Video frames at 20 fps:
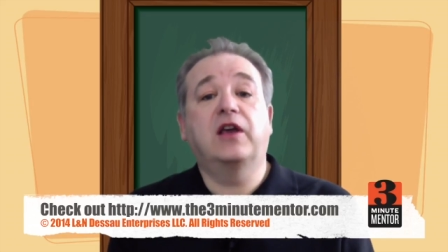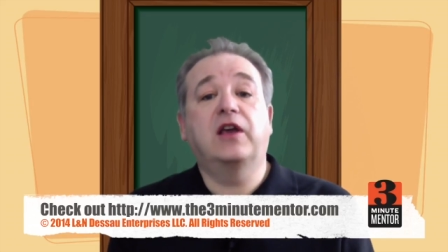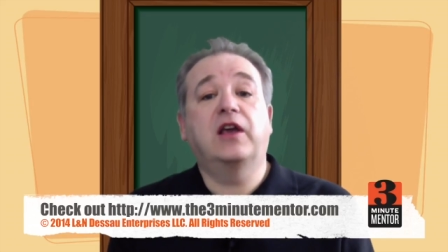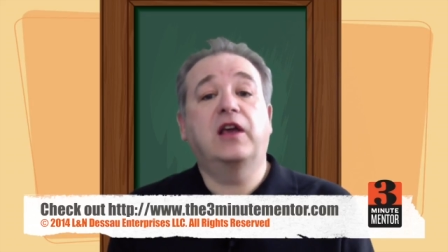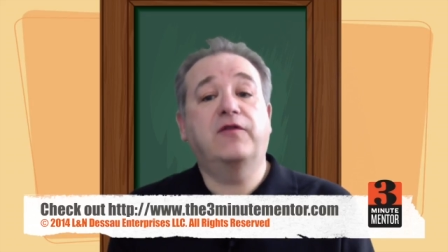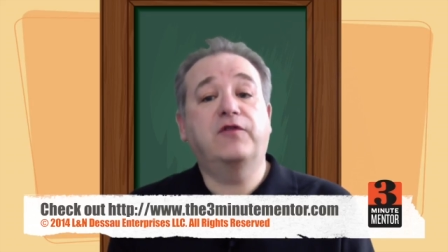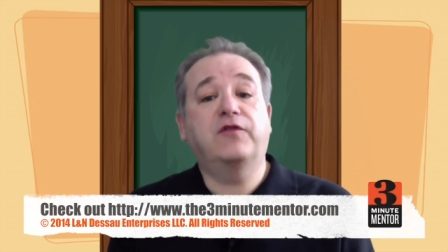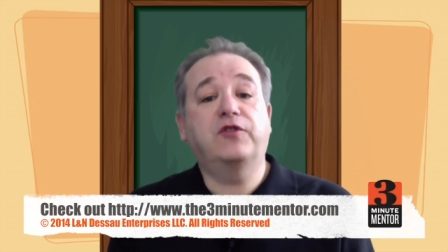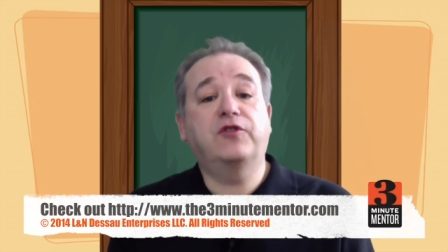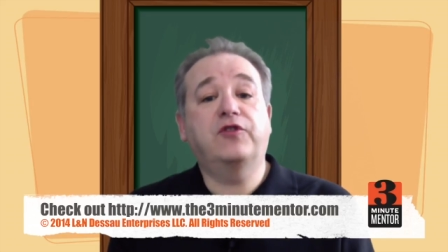
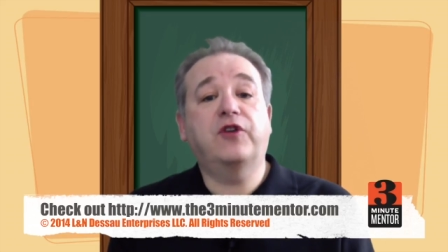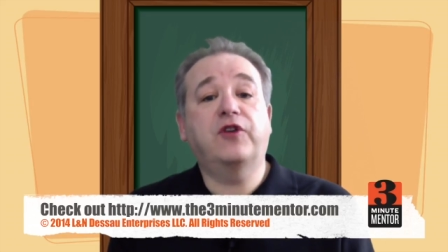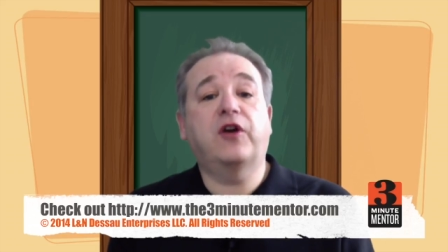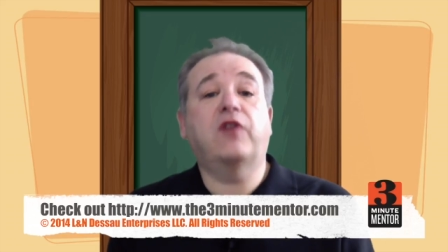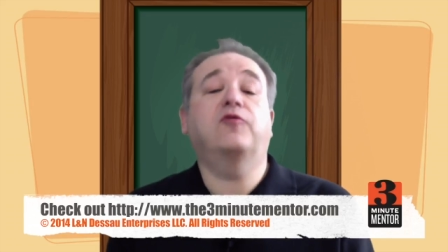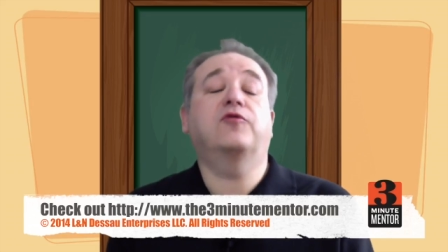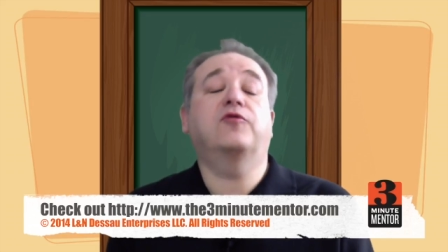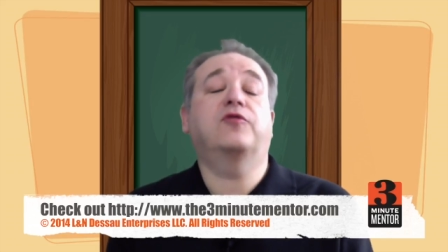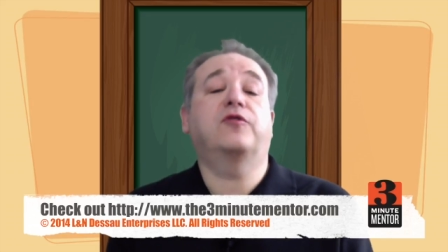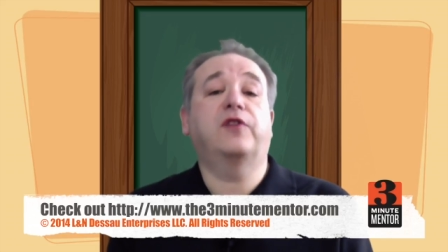If you
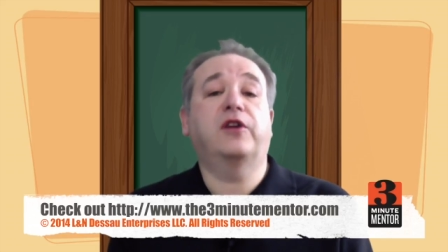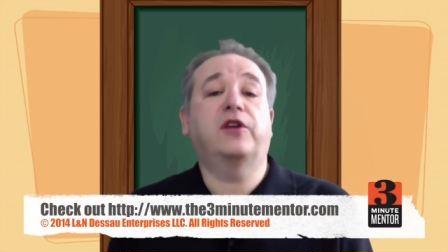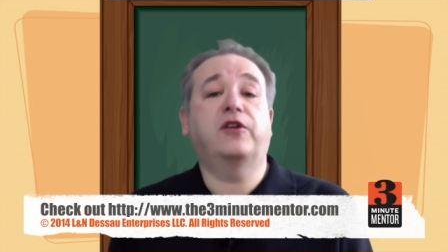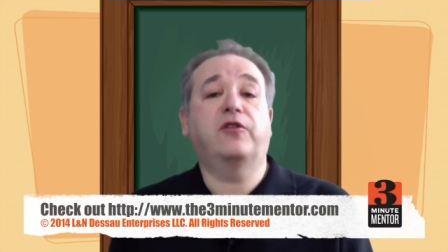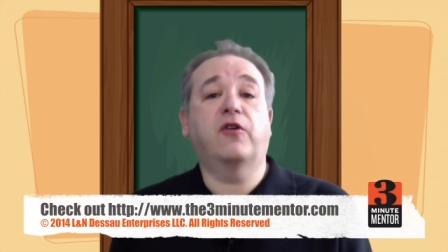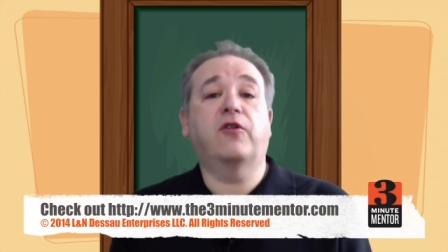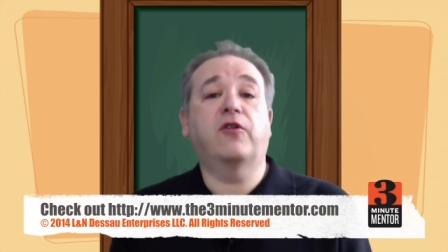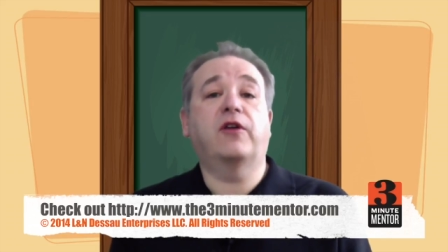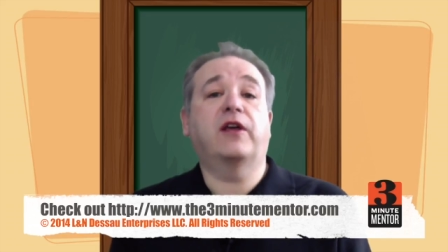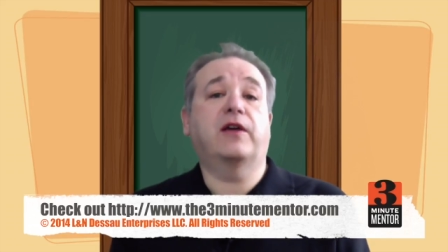don't, then you
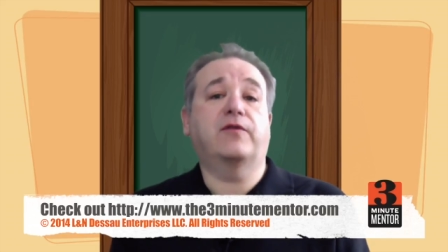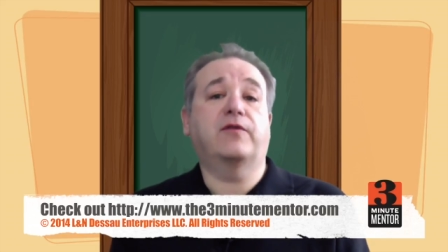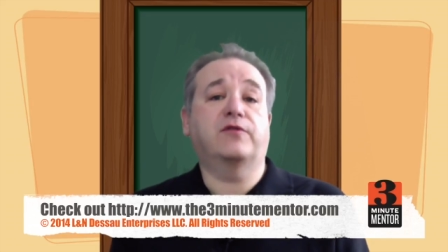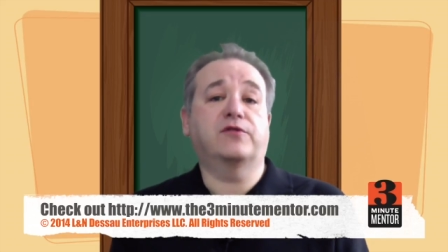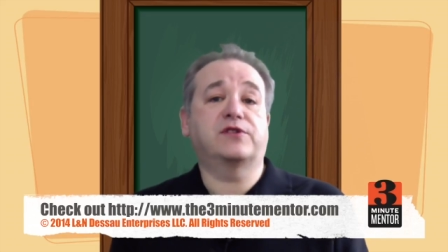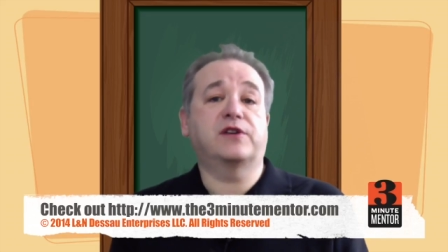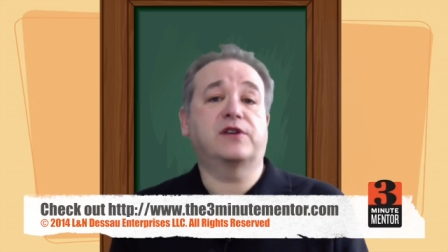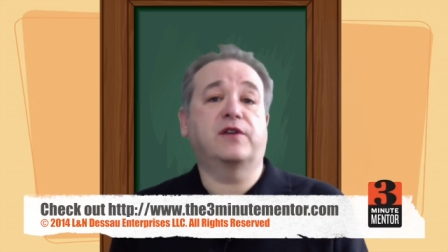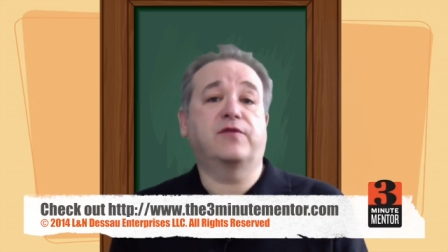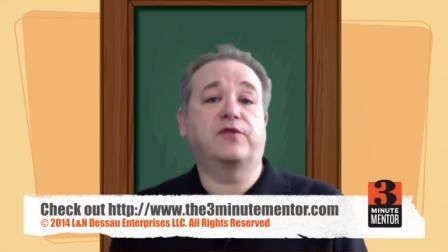only have
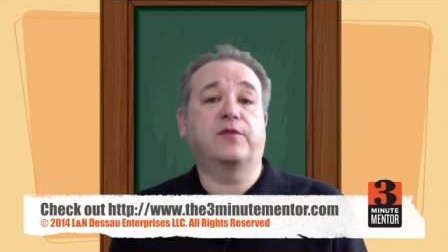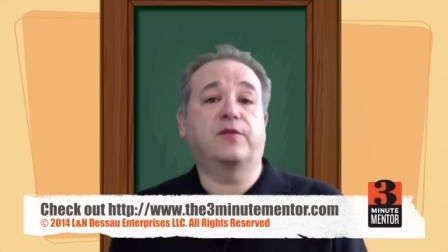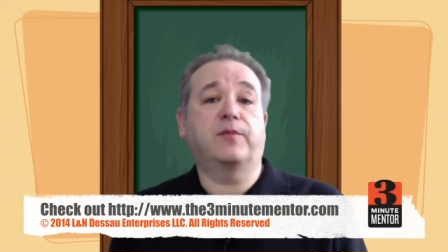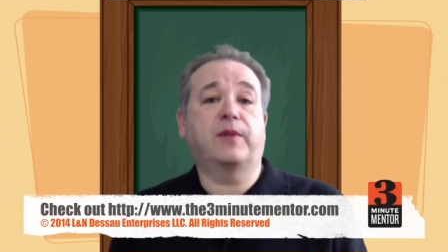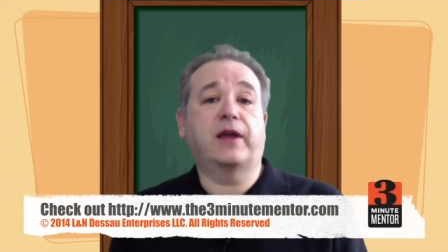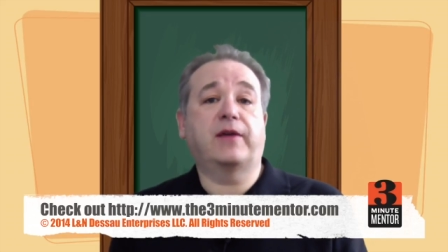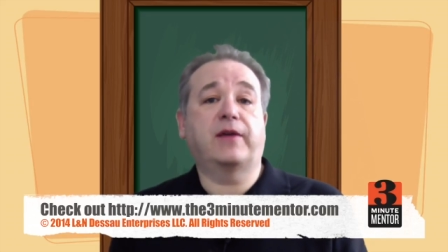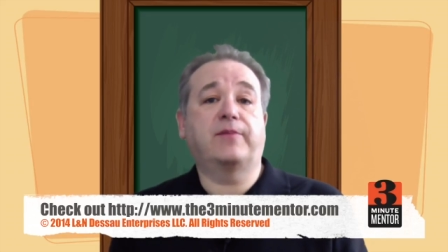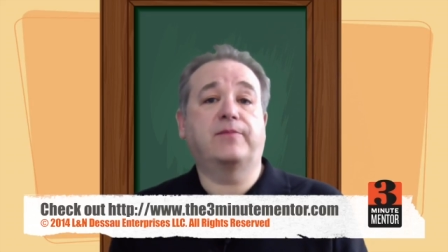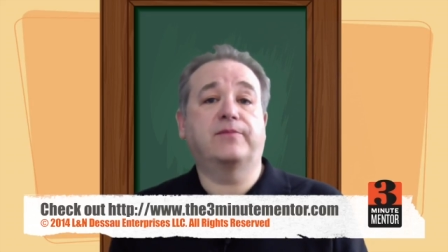yourself to
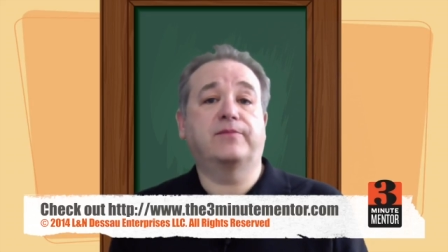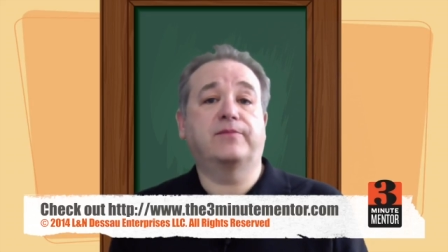blame.